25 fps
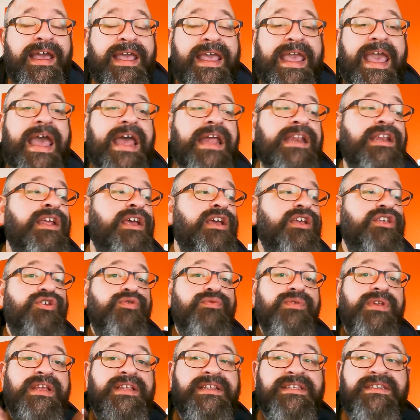Again,
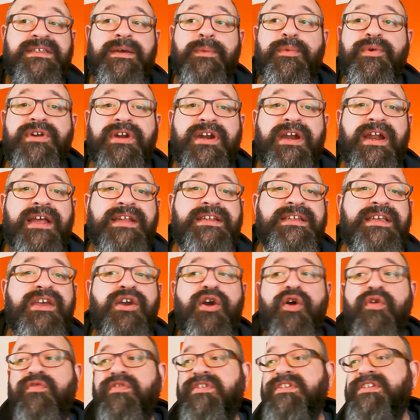you need someone in
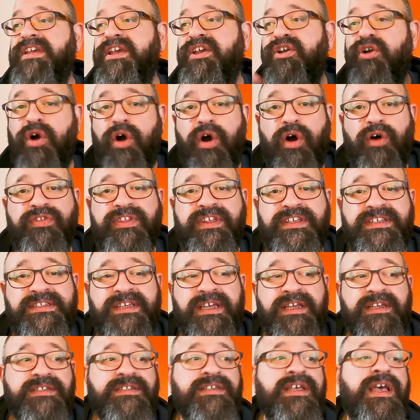IT overseeing all
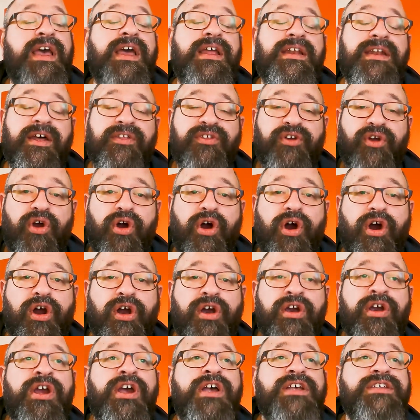these things. Now, there
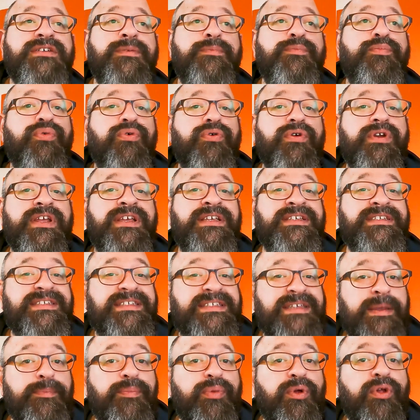are some pretty
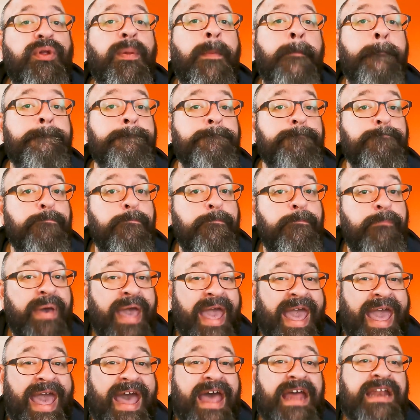simple,
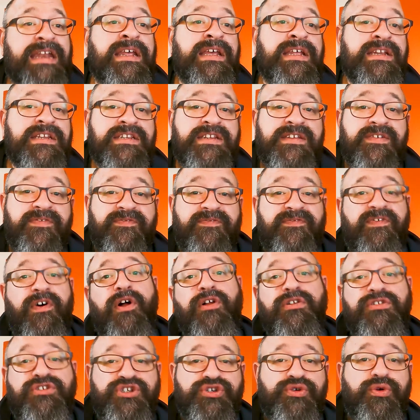bad
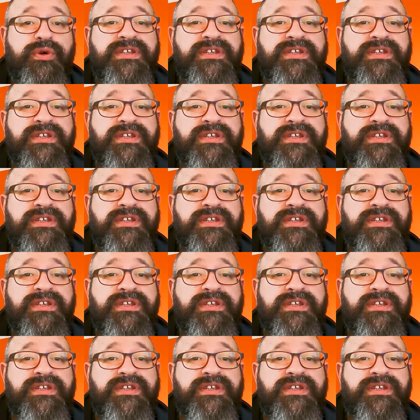default